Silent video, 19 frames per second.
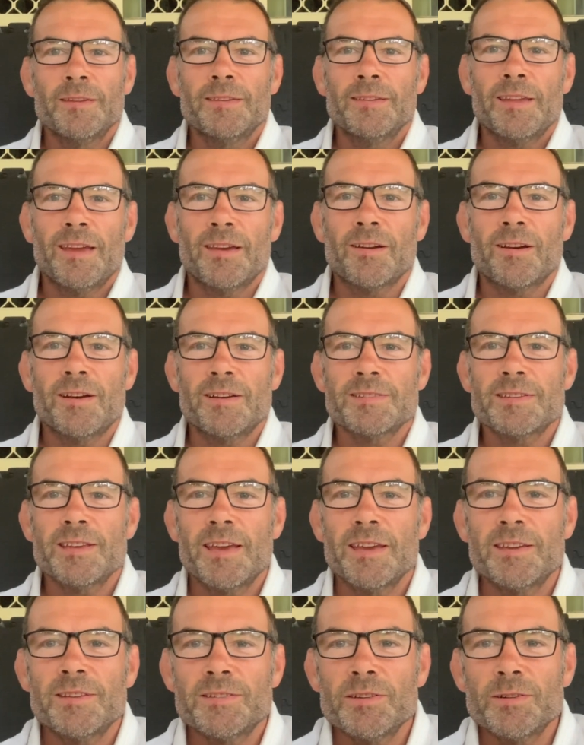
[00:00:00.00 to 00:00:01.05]
Hey guys, how
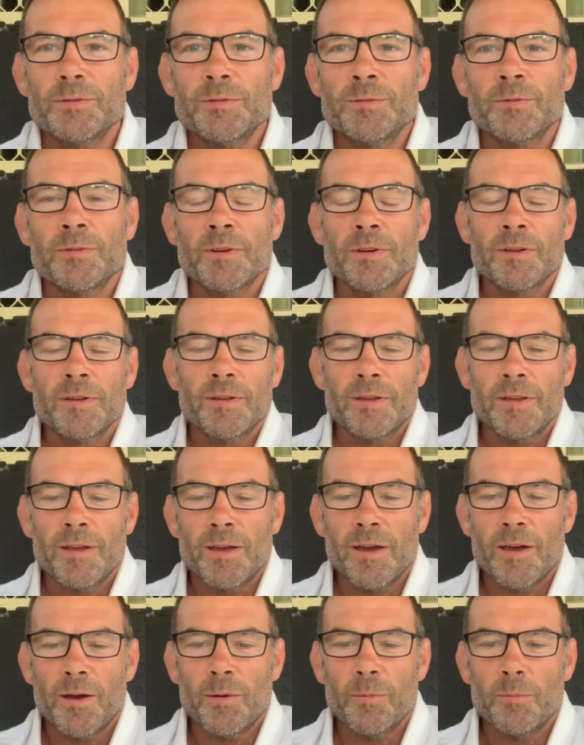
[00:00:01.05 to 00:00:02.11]
you doing?
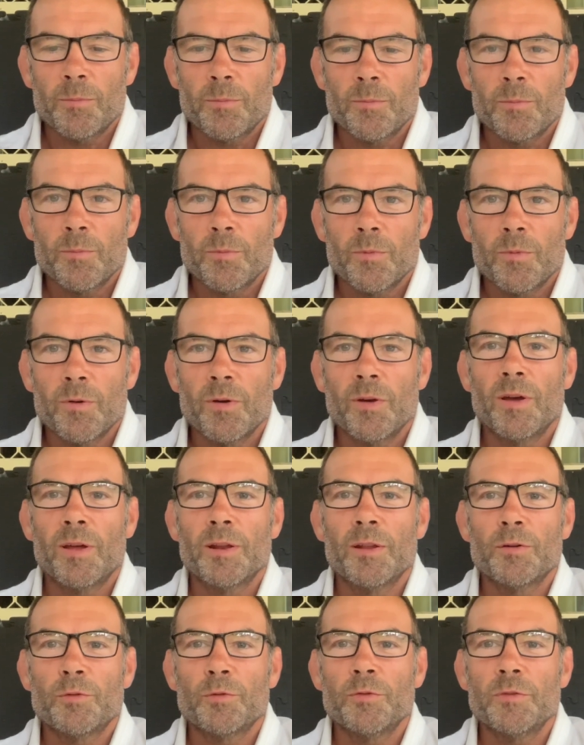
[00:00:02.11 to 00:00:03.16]
A
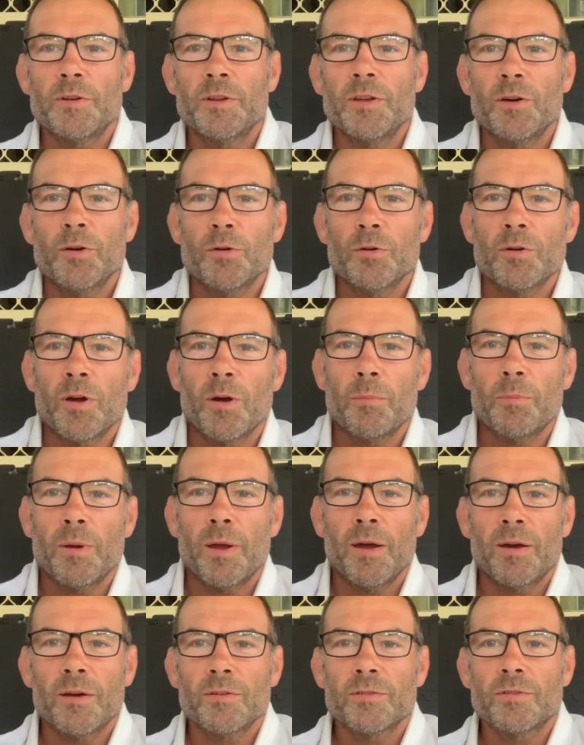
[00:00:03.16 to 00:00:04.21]
little video
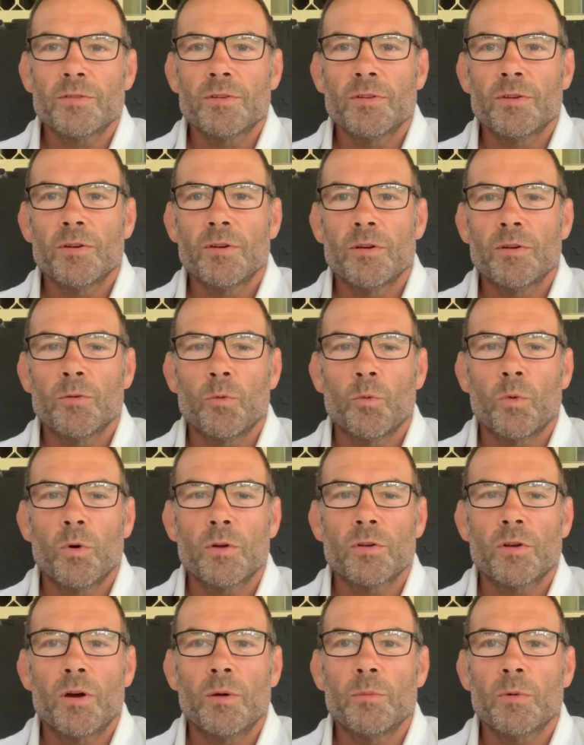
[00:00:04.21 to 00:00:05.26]
about what
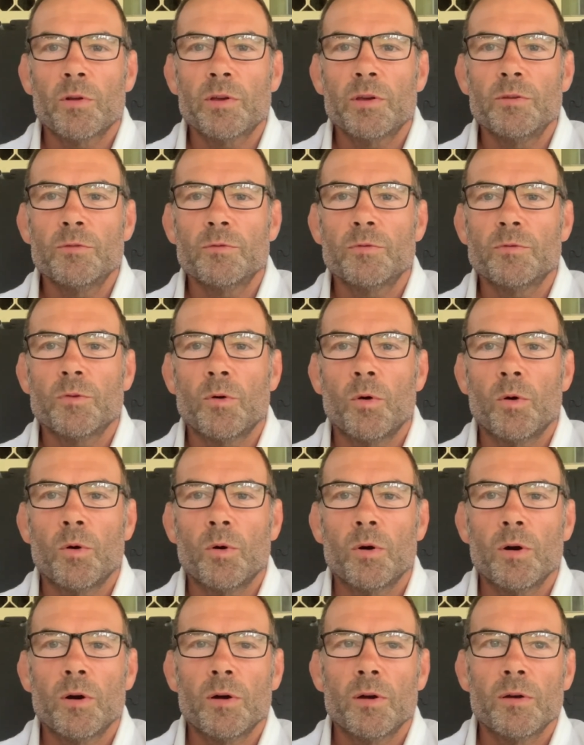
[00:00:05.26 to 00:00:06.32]
I'm looking
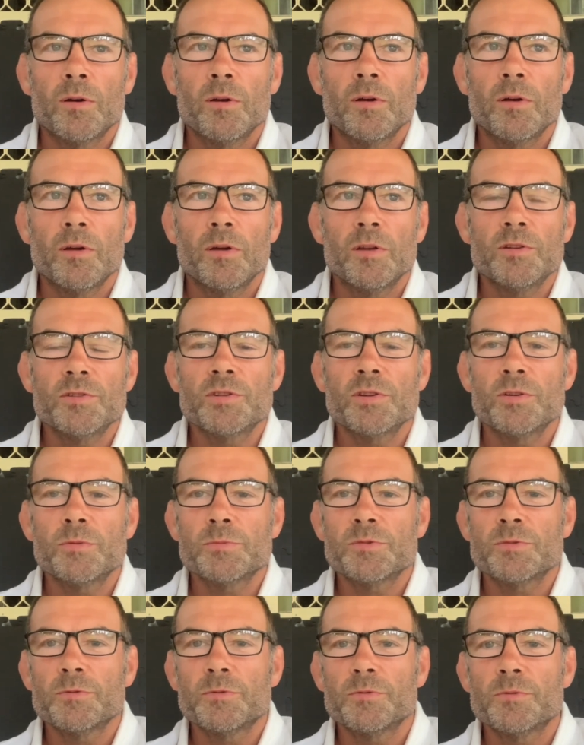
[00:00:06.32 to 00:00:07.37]
for in terms
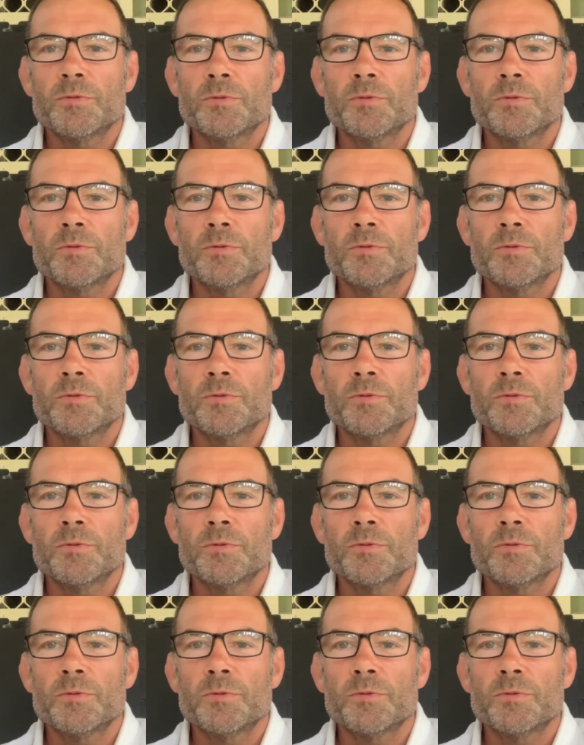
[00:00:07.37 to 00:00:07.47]
of